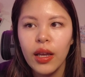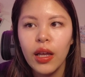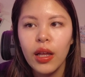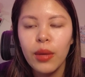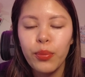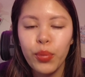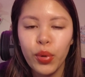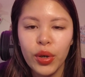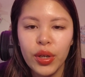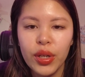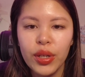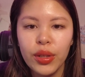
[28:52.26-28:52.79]

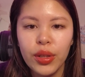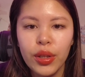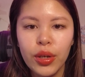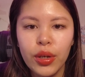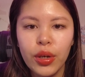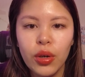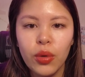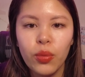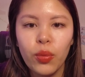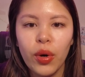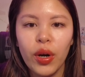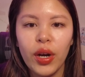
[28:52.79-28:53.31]
pretty
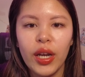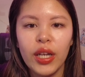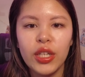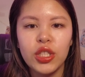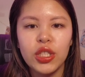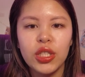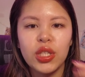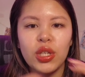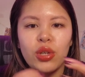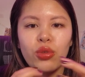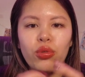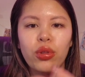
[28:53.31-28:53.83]
litter where it
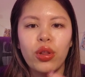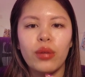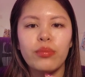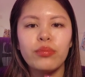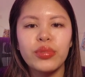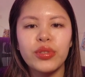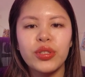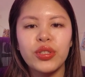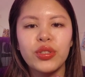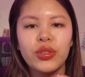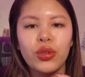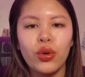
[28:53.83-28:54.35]
just clumps,
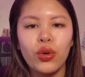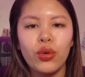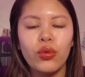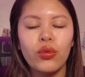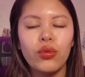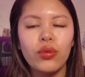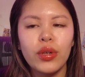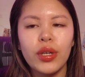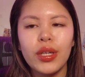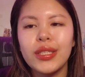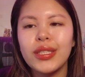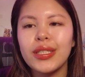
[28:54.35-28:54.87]
so
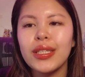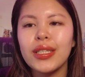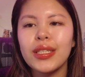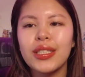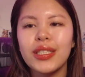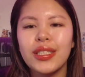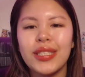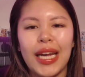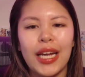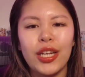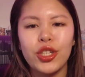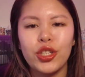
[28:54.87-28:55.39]
it's like
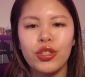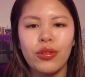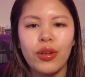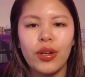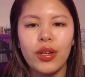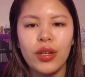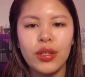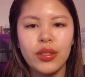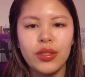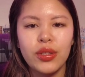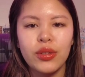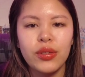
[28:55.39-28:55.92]

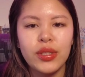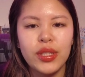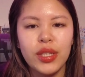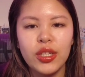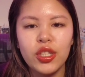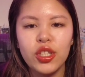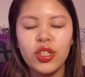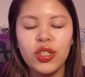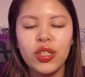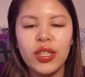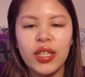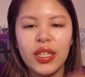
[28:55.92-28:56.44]
saturated, so
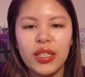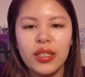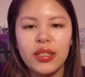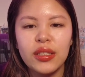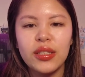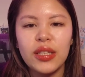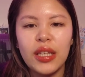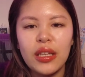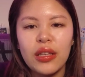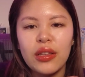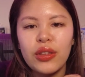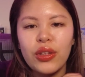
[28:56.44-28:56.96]
essentially
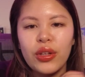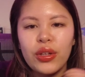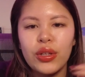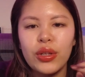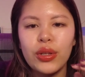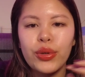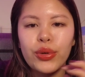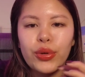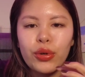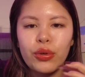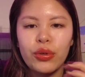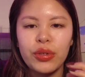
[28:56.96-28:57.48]
the
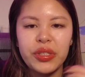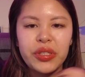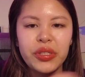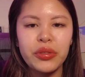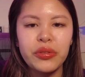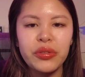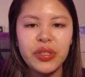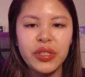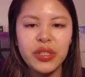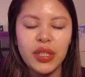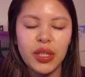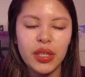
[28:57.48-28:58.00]
little
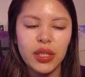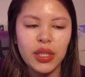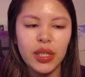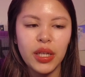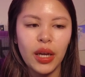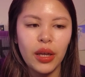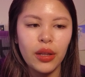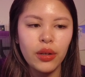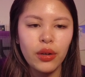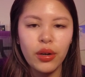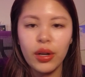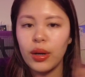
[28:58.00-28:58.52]
crystals stick
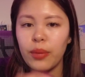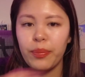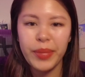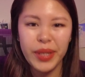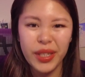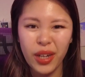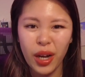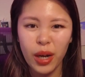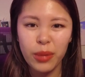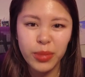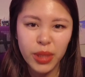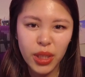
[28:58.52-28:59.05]
together and it
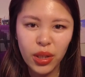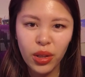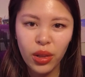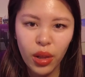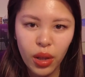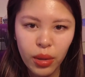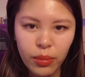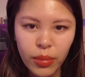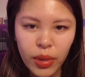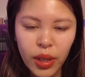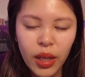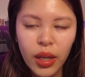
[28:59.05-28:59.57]
becomes a
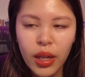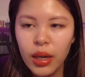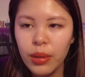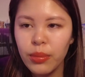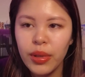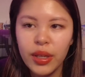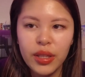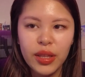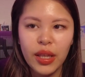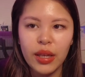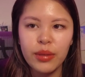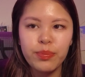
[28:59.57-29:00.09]
clump. I'm
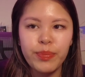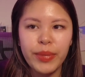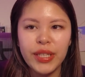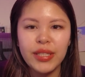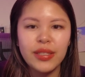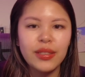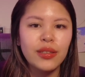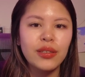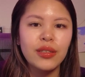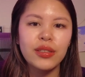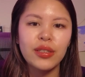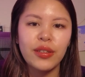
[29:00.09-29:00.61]
like, that
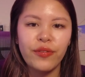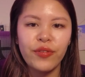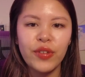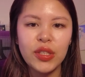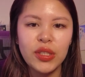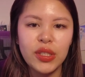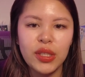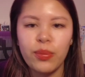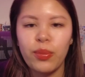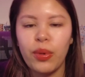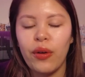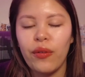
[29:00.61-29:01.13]
basically
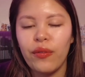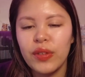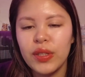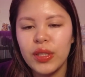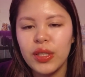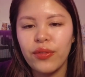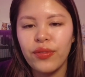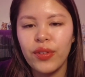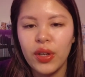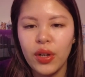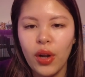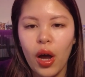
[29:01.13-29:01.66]
defeats the purpose
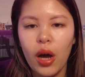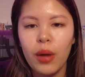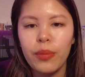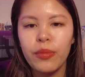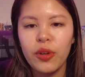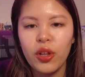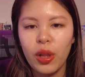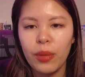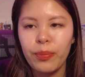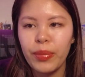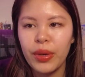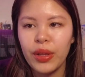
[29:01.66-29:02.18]
of a
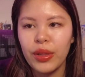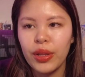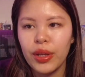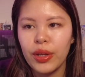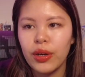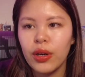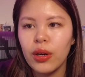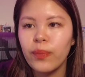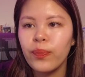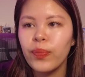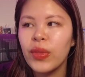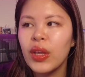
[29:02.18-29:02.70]
non-clumping
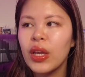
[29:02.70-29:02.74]
litter.